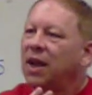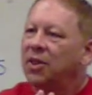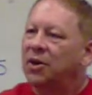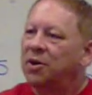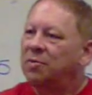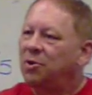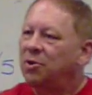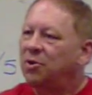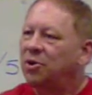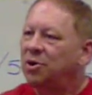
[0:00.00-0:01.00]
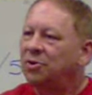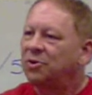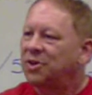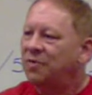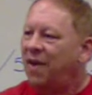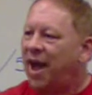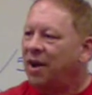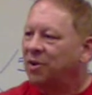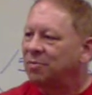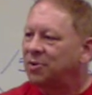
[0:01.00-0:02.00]
the computer used the
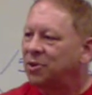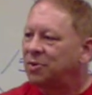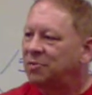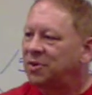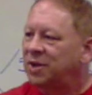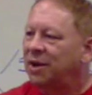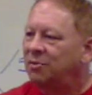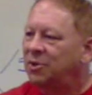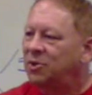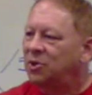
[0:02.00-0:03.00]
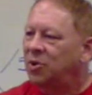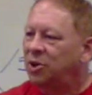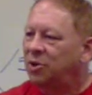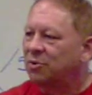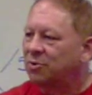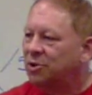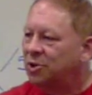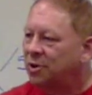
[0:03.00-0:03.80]
vacuum tubes, it was so huge.